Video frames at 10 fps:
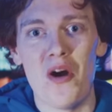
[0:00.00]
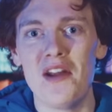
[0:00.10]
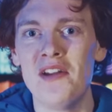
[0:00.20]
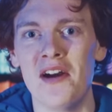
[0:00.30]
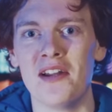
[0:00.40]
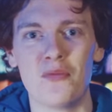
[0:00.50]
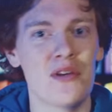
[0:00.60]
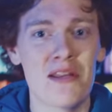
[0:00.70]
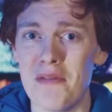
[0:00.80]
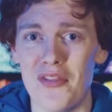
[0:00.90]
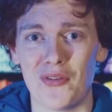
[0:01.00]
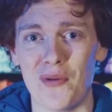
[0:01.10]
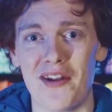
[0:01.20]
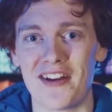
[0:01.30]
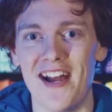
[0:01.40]
why not? We can be the
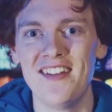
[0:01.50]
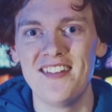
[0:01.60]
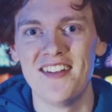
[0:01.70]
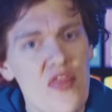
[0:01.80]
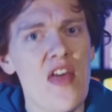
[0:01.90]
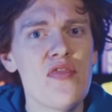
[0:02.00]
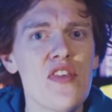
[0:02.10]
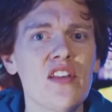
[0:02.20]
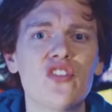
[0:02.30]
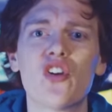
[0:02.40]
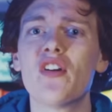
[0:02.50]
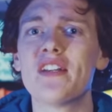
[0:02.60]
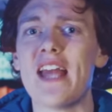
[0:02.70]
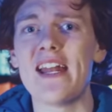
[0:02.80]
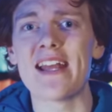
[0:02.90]
Sweater Guys. Then things
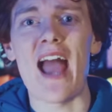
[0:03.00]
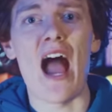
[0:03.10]
started getting